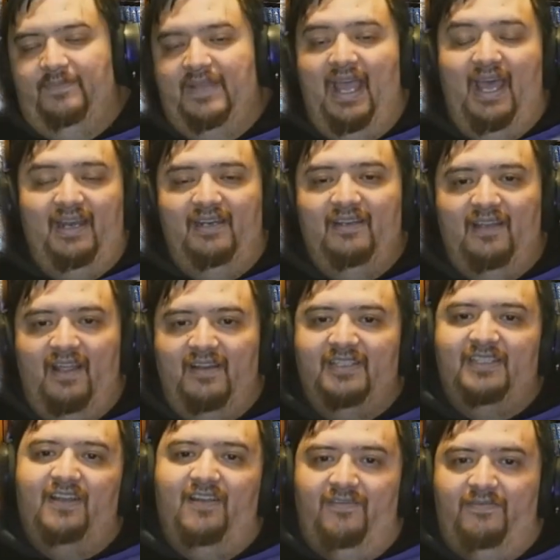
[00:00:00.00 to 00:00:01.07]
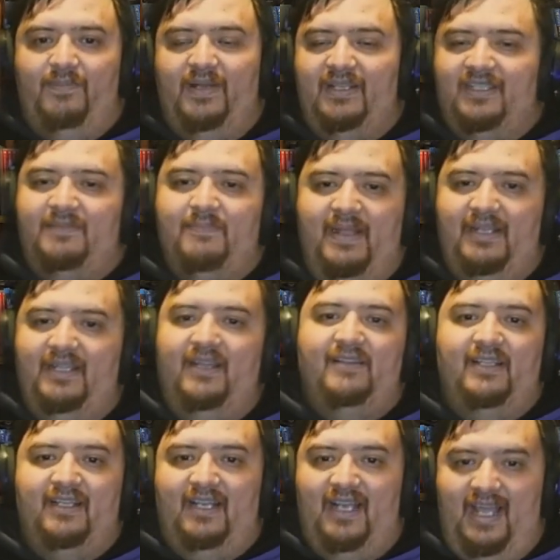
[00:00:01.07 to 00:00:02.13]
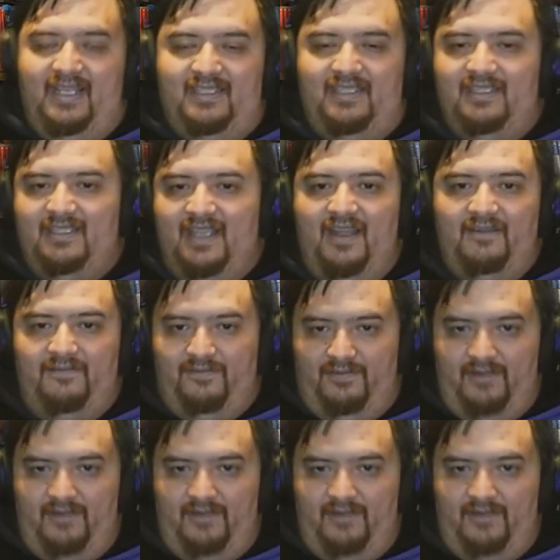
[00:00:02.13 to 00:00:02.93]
they added a lot of stuff, but it's mainly on the class design